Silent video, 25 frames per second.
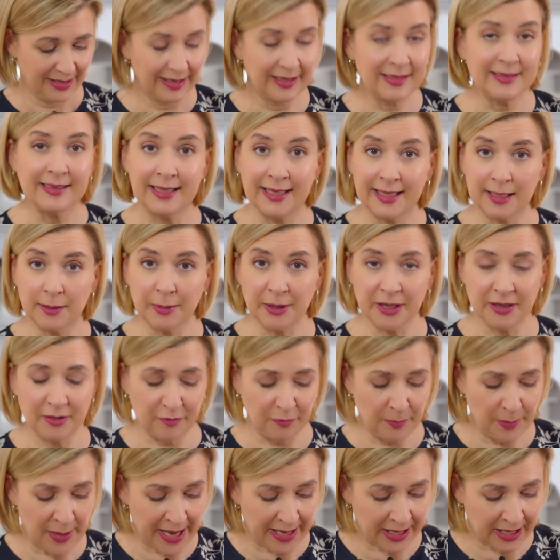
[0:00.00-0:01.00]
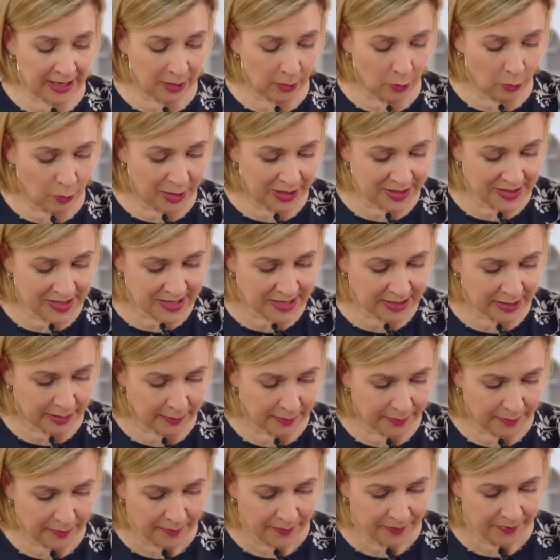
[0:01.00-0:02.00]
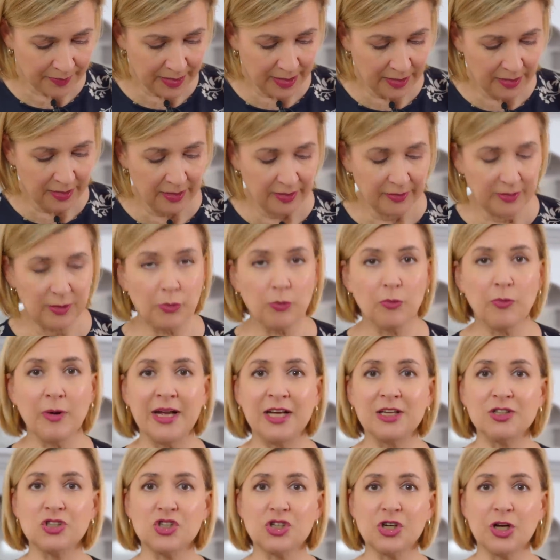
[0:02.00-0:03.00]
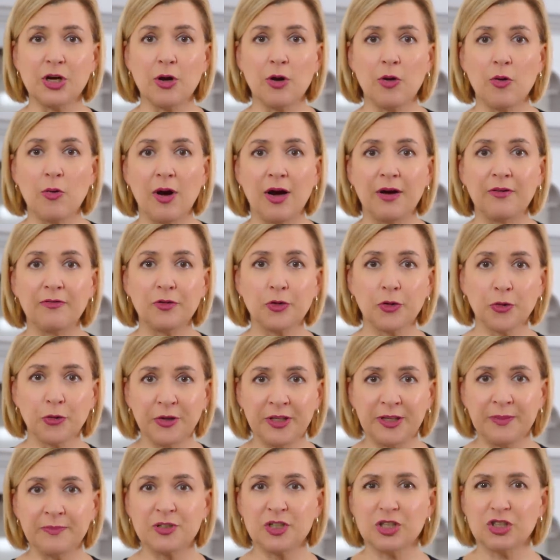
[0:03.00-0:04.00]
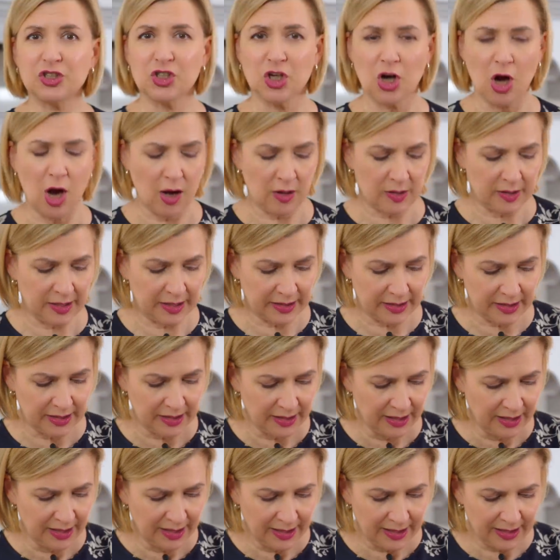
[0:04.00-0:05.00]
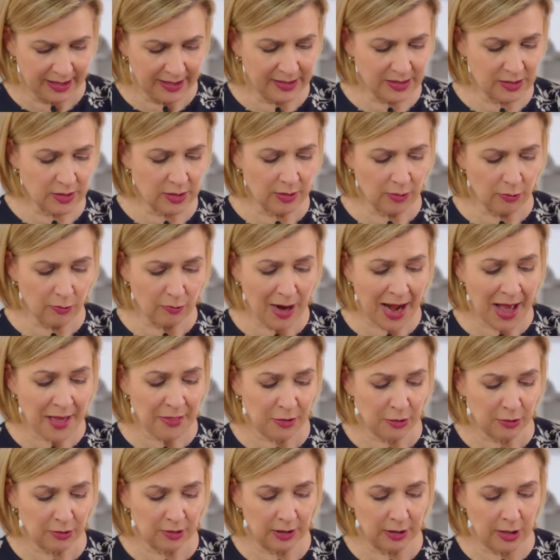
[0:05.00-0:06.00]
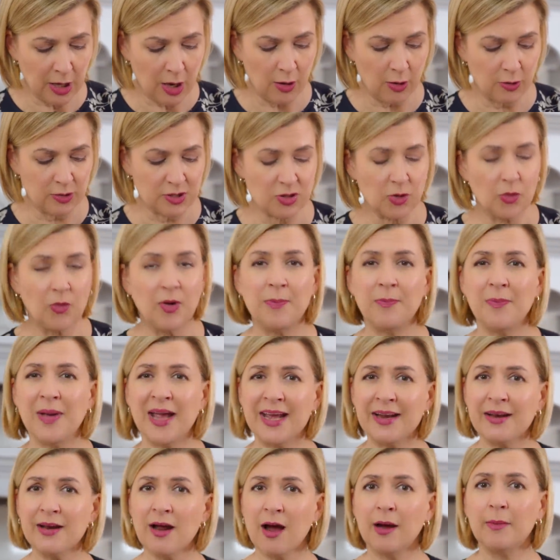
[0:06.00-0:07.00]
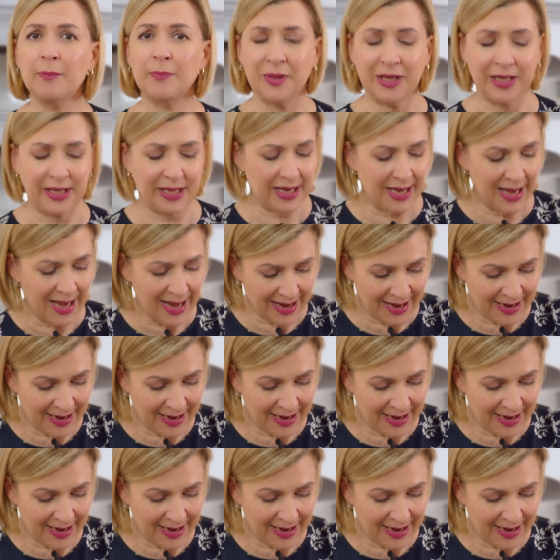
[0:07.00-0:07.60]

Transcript: And a little bit of baking wisdom. The ratio of cream to chocolate is rather low, so it may not be